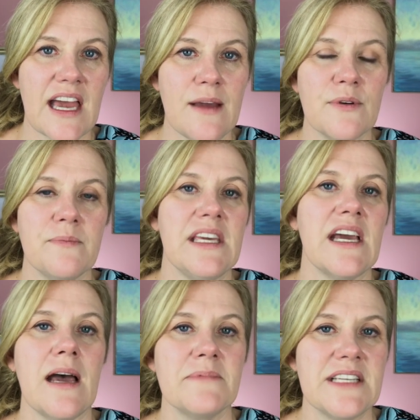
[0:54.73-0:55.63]
I will be
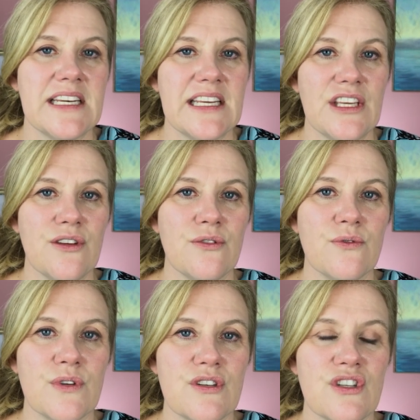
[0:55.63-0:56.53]
updating
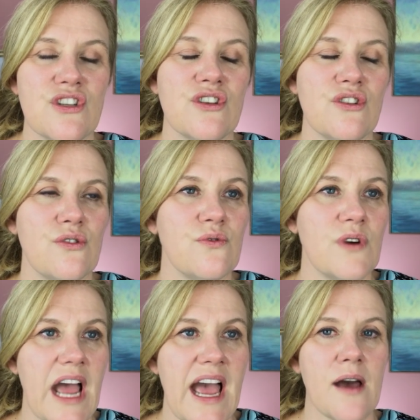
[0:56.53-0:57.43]
you to
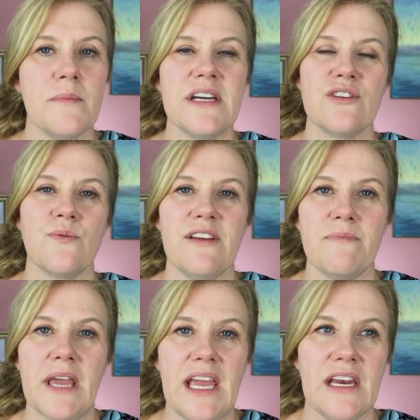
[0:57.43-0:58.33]
how much we have
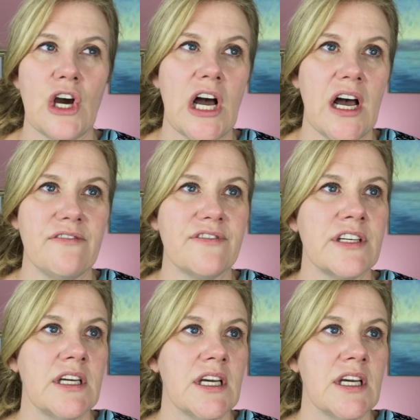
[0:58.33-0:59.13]
paid off.